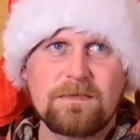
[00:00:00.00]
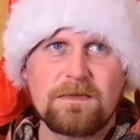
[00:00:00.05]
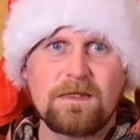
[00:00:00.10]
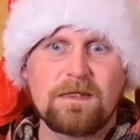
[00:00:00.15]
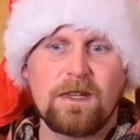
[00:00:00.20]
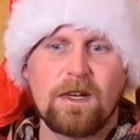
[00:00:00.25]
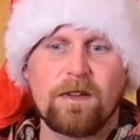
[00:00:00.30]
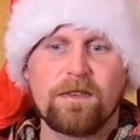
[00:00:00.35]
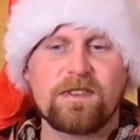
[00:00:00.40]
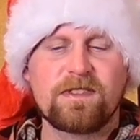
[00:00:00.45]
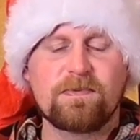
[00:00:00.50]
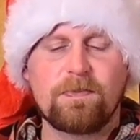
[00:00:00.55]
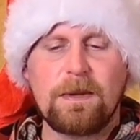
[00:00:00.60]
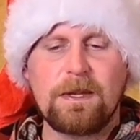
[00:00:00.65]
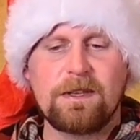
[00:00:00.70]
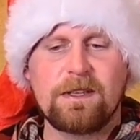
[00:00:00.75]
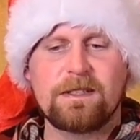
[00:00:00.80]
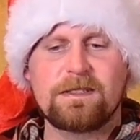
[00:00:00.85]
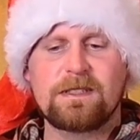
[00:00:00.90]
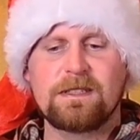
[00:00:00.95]
you know the
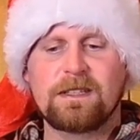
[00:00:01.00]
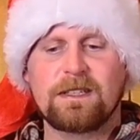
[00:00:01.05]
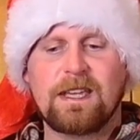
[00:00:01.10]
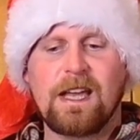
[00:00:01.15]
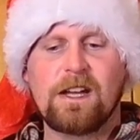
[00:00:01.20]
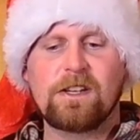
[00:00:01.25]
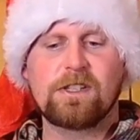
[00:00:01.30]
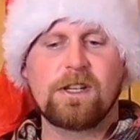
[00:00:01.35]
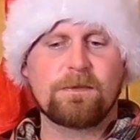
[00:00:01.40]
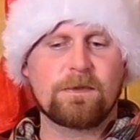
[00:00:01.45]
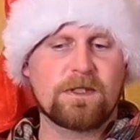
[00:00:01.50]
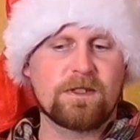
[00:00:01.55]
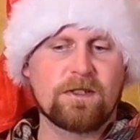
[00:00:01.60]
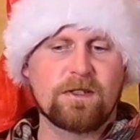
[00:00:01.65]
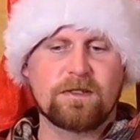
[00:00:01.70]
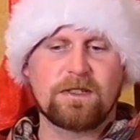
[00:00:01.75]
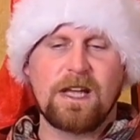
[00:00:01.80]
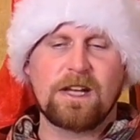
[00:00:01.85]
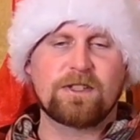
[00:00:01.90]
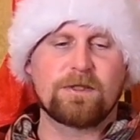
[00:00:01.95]
sweetness and the ketchup because you
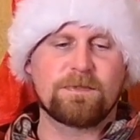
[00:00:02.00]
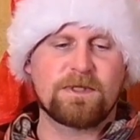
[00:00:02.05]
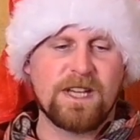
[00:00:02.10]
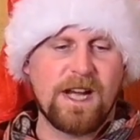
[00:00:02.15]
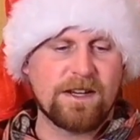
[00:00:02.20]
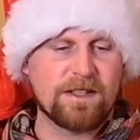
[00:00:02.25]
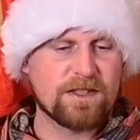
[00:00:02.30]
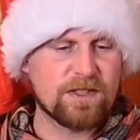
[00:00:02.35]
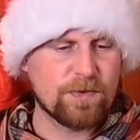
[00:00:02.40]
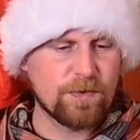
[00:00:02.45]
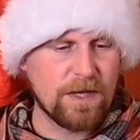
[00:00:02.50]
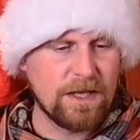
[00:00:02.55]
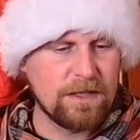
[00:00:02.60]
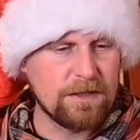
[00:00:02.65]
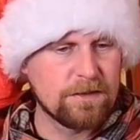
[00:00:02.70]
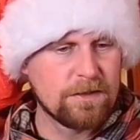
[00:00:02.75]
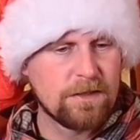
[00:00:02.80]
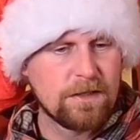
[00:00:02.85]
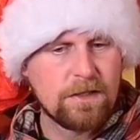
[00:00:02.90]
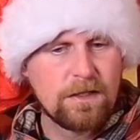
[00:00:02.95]
know ketchup's kind of
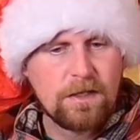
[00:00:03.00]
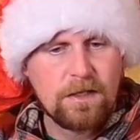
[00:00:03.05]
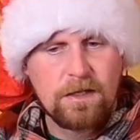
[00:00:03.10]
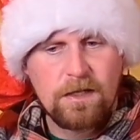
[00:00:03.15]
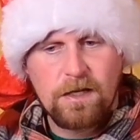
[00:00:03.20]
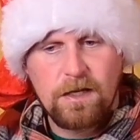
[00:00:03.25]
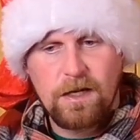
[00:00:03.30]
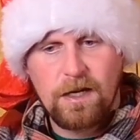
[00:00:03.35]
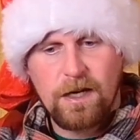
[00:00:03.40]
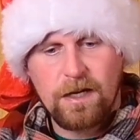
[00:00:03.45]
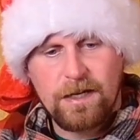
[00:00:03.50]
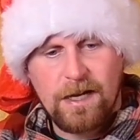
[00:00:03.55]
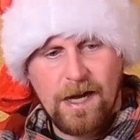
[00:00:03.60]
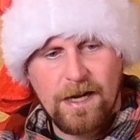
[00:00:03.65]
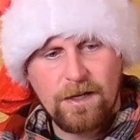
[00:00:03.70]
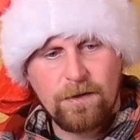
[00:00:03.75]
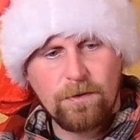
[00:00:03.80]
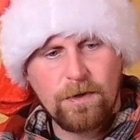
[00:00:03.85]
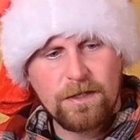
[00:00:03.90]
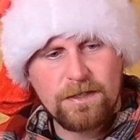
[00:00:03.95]
sweet uh,
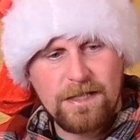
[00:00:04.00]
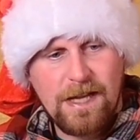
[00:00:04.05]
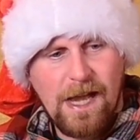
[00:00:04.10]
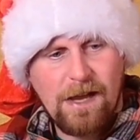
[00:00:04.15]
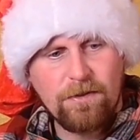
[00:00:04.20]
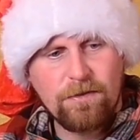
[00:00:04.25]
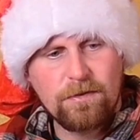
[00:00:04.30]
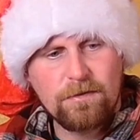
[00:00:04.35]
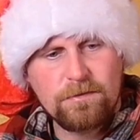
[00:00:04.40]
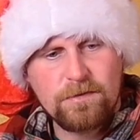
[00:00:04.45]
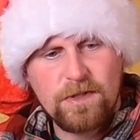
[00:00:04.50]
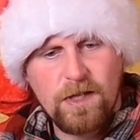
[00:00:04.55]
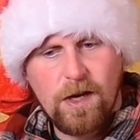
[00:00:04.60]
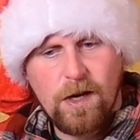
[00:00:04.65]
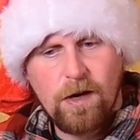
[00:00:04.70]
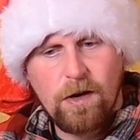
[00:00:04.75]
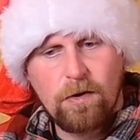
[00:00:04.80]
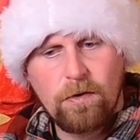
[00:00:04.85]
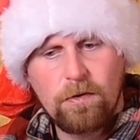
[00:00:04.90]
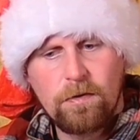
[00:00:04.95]
kind of worked out
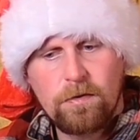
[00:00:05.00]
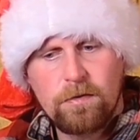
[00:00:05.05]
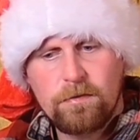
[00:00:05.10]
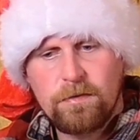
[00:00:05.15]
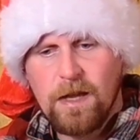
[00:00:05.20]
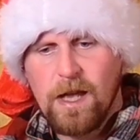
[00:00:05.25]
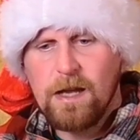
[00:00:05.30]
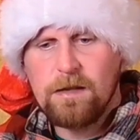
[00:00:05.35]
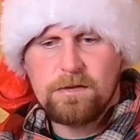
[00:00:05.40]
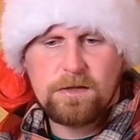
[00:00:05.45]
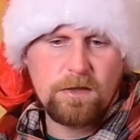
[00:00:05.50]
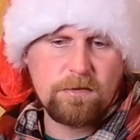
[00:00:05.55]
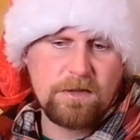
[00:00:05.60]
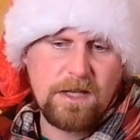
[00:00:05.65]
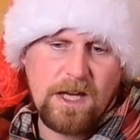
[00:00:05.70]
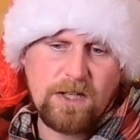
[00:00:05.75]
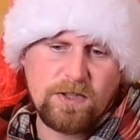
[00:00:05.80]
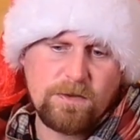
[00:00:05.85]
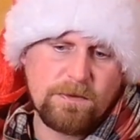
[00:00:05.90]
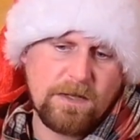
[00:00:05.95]
so yeah so
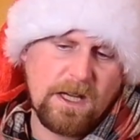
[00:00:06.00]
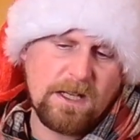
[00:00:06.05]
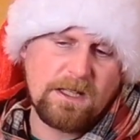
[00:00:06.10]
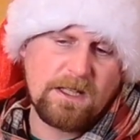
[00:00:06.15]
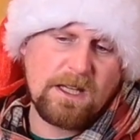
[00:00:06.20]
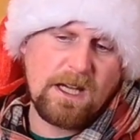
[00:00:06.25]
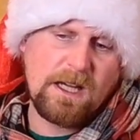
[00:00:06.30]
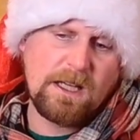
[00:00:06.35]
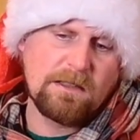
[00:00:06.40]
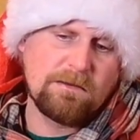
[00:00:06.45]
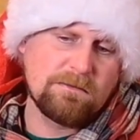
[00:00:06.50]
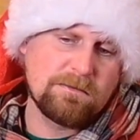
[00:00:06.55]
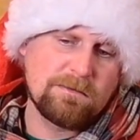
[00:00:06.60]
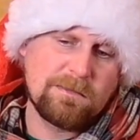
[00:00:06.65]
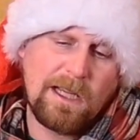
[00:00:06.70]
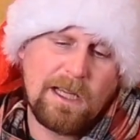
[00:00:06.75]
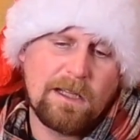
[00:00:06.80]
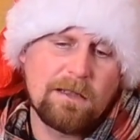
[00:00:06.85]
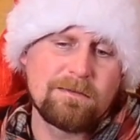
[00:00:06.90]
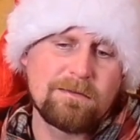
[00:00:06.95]
ketchup candy cane
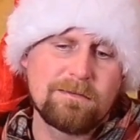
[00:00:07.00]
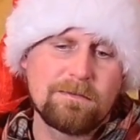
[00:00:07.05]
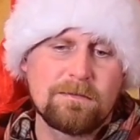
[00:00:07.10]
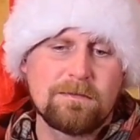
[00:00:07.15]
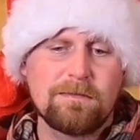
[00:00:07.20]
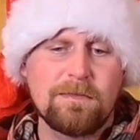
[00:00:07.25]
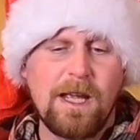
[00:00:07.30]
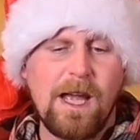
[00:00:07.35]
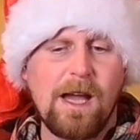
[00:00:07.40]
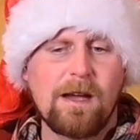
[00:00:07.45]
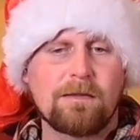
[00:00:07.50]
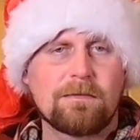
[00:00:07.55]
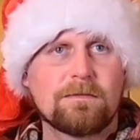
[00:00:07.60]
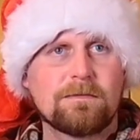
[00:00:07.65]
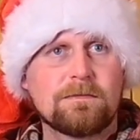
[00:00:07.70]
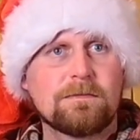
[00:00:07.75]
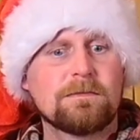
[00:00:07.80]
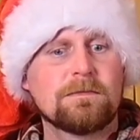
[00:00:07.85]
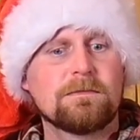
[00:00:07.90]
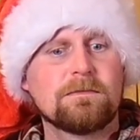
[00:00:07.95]
yeah yeah
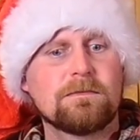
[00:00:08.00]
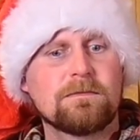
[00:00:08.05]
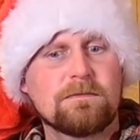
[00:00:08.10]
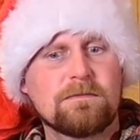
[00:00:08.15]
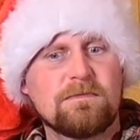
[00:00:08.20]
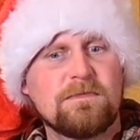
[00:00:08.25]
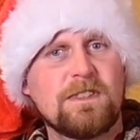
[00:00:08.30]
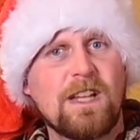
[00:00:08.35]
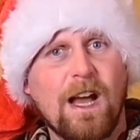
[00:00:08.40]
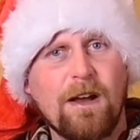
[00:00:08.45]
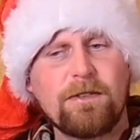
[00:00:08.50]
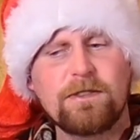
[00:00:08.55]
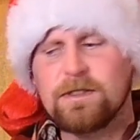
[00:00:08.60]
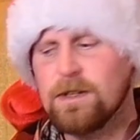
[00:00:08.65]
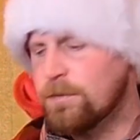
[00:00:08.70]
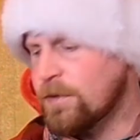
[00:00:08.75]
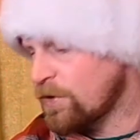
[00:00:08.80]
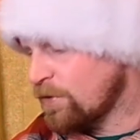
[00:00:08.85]
that was number